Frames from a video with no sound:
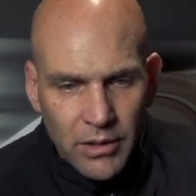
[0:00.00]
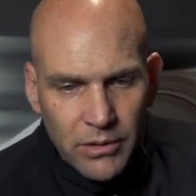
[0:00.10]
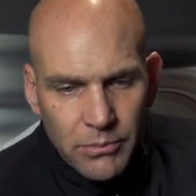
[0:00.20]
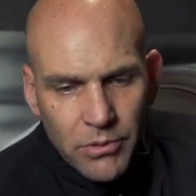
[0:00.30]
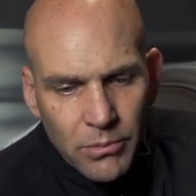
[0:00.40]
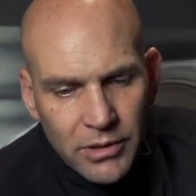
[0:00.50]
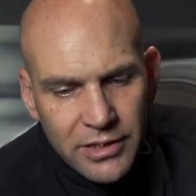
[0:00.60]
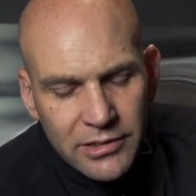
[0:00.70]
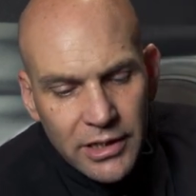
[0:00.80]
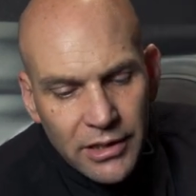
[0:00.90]
you probably
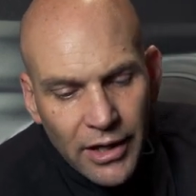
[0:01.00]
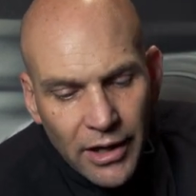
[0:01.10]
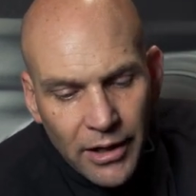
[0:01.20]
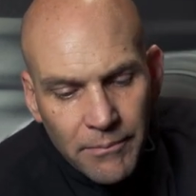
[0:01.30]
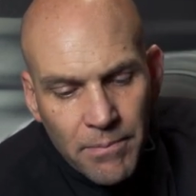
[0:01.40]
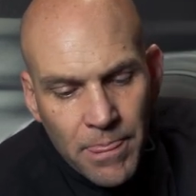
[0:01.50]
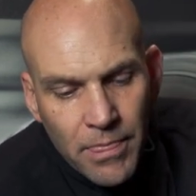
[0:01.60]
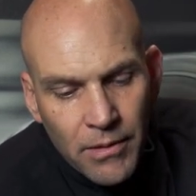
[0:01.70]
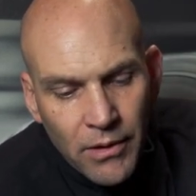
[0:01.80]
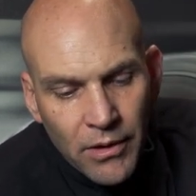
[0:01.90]
see there
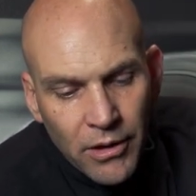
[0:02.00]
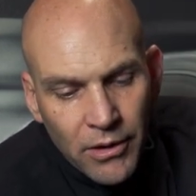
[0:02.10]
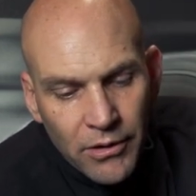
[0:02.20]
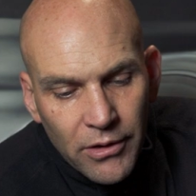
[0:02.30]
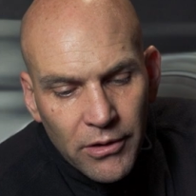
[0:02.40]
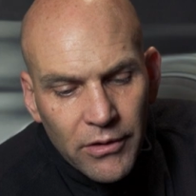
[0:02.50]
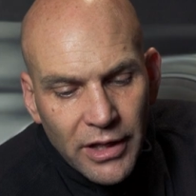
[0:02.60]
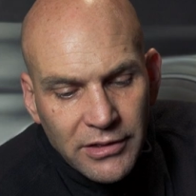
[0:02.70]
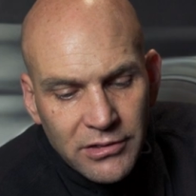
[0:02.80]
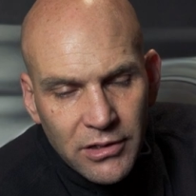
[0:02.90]
that
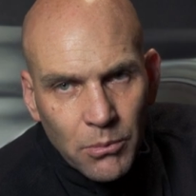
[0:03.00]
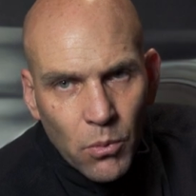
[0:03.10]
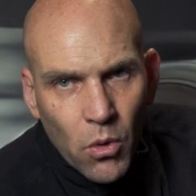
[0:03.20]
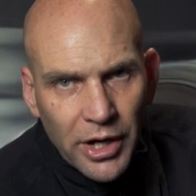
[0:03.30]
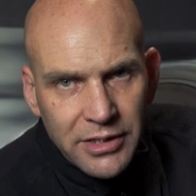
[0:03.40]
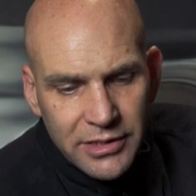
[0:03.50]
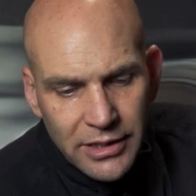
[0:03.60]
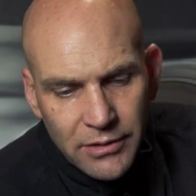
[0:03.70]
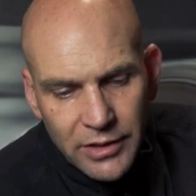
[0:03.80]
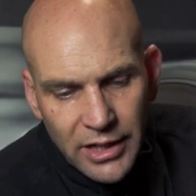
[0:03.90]
there's some
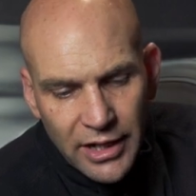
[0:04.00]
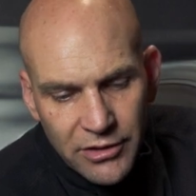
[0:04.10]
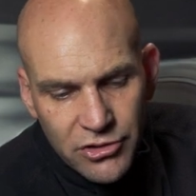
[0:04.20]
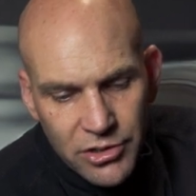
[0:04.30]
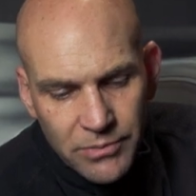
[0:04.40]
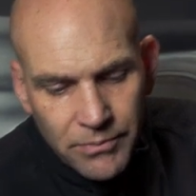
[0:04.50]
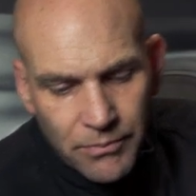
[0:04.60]
whiting of the edge